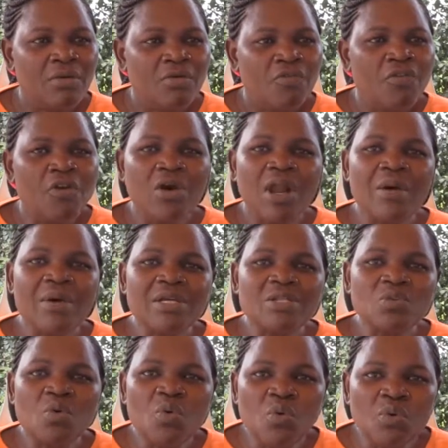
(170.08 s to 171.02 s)
For our
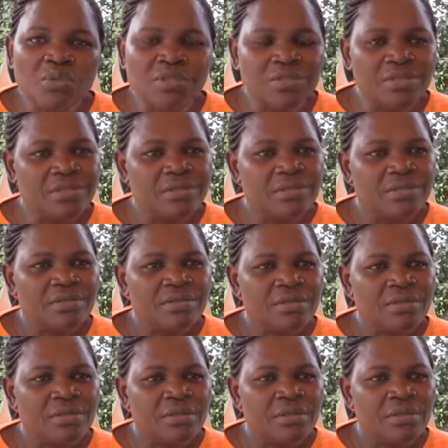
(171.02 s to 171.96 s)
schools
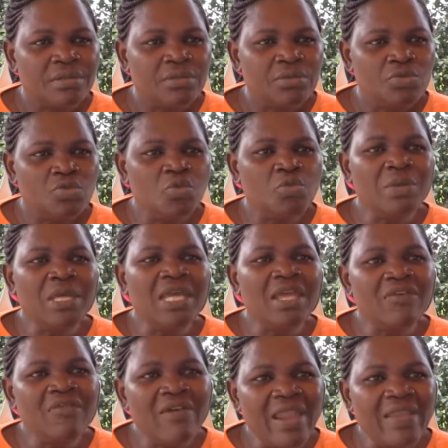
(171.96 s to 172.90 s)
to be
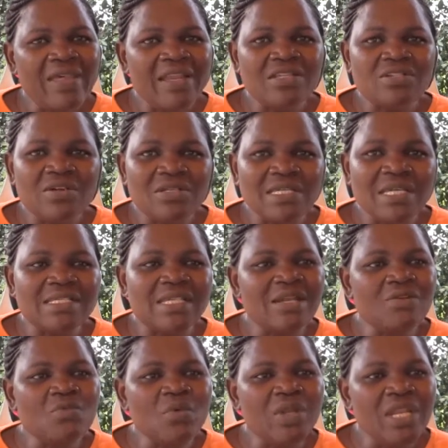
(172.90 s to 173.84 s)
given the resources
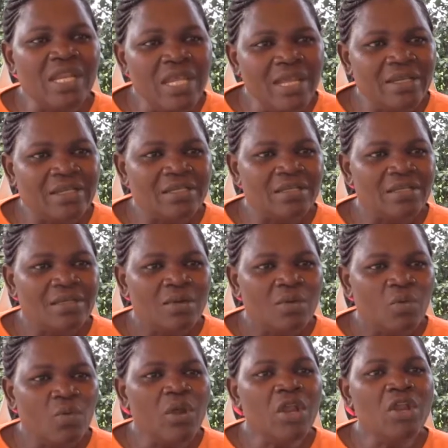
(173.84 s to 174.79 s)
that we need
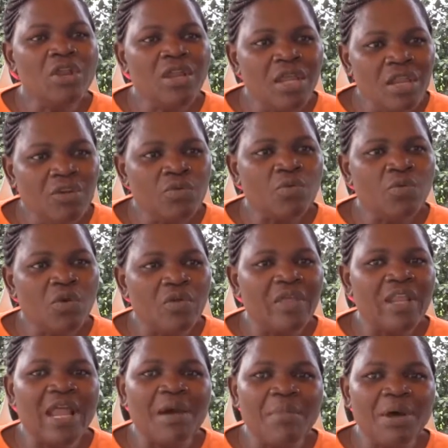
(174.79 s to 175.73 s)
to know
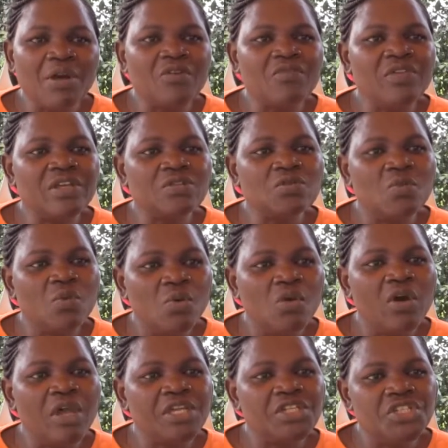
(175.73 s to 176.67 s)
the number of the
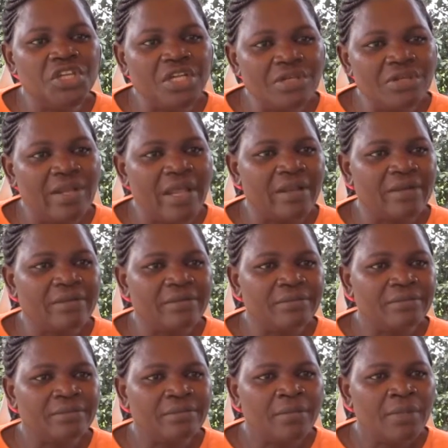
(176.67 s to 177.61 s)
school-going children.
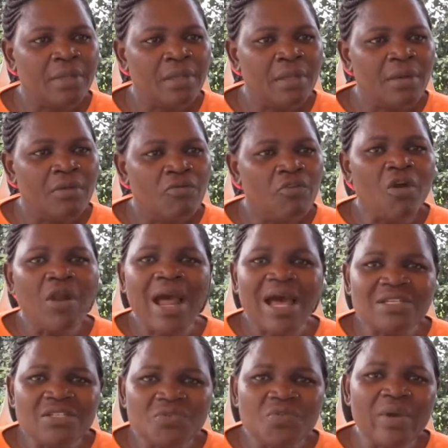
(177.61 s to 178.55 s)
For
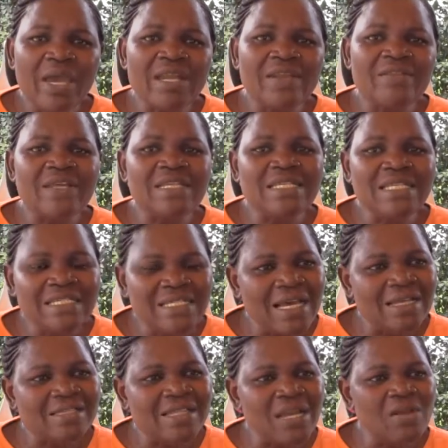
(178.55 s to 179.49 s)
us to get the
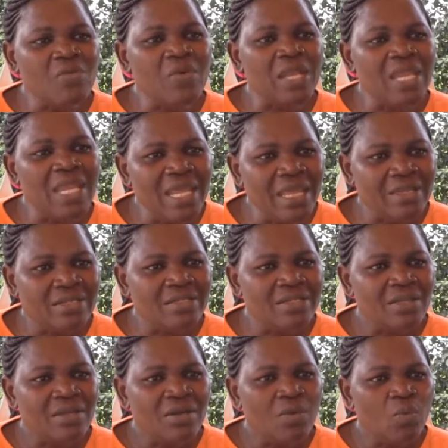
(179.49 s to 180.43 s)
teachers that we need
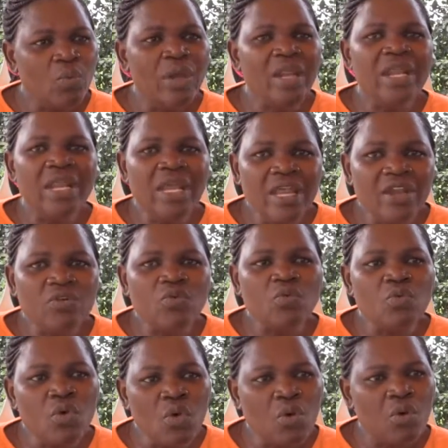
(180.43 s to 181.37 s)

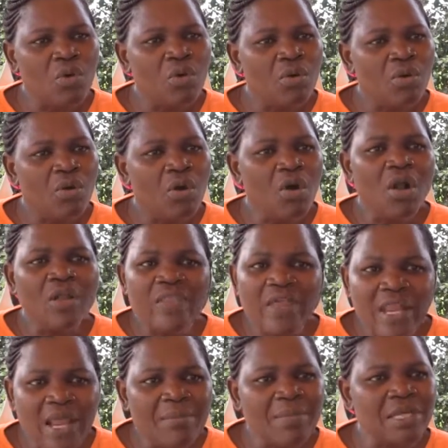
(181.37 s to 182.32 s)
to know all
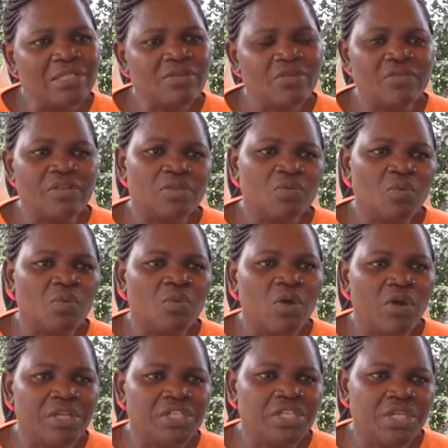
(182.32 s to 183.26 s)
the numbers of the
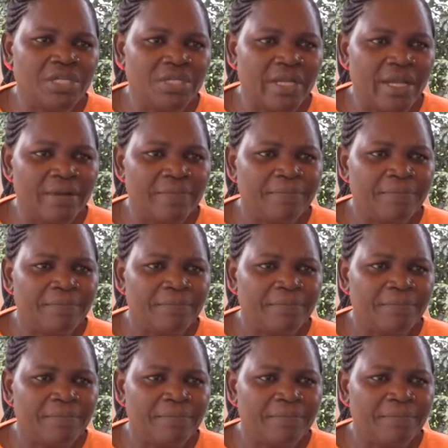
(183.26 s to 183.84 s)
school-going children